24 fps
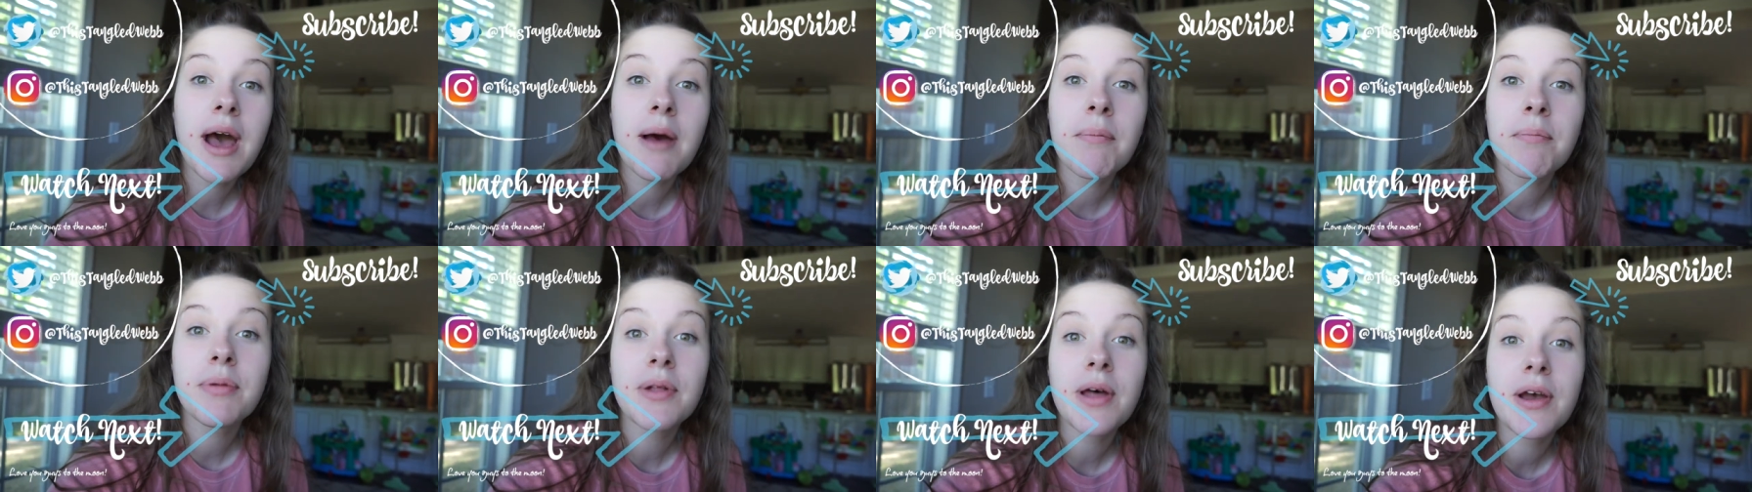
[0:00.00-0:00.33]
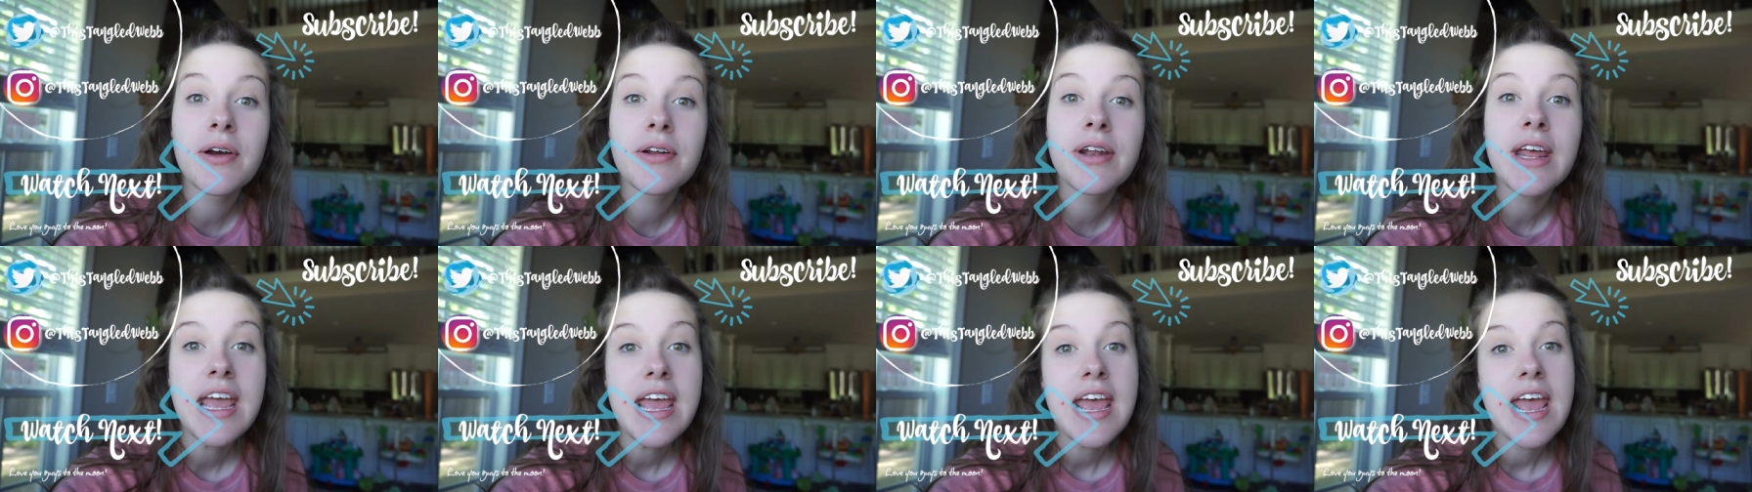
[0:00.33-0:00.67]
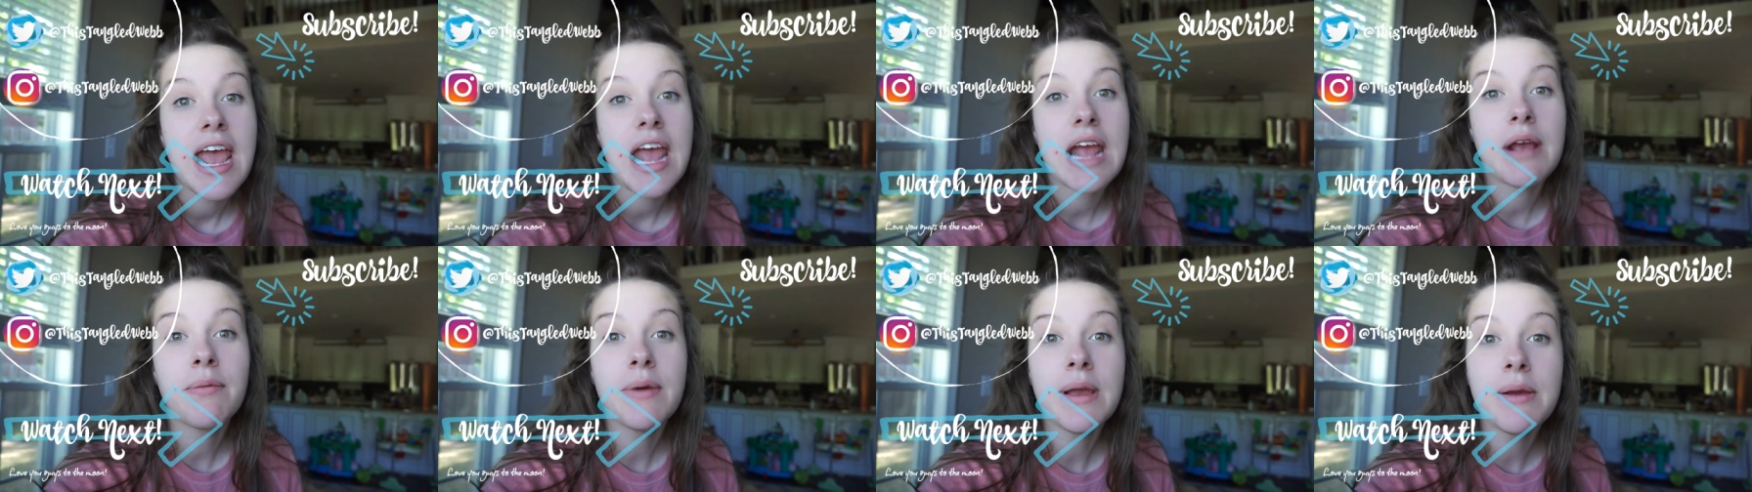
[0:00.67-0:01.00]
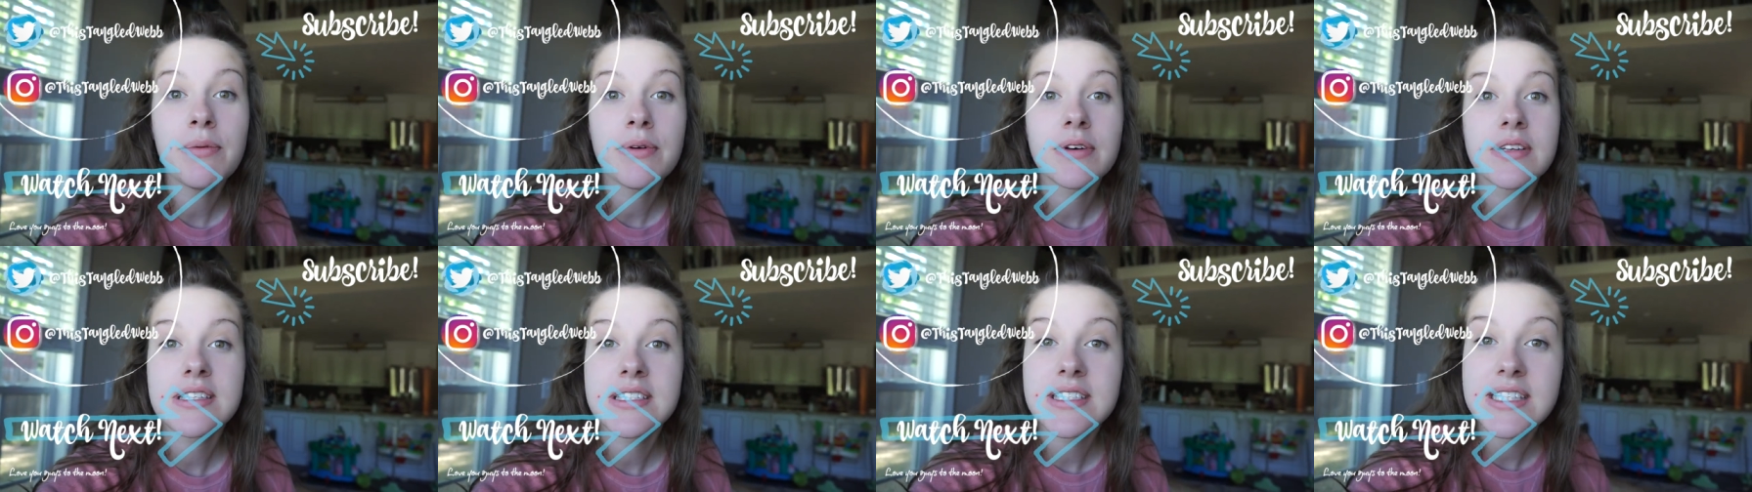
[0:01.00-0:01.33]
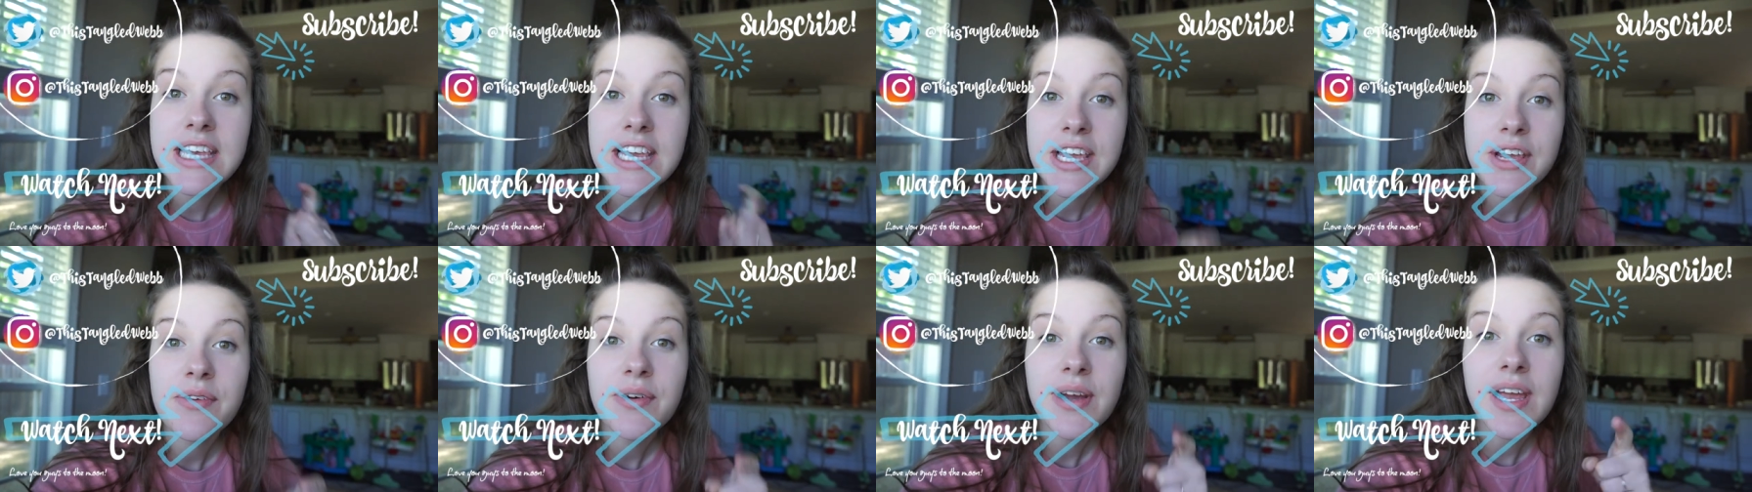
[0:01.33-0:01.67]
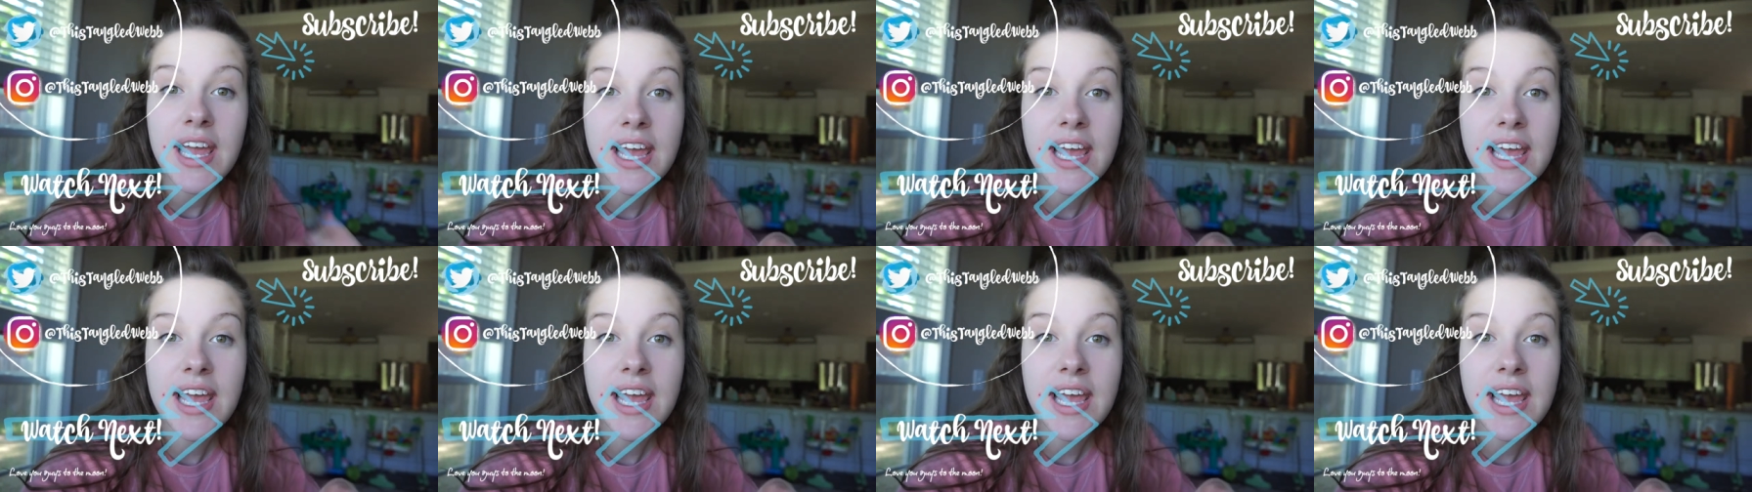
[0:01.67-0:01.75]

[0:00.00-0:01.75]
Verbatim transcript: upload. And we will see you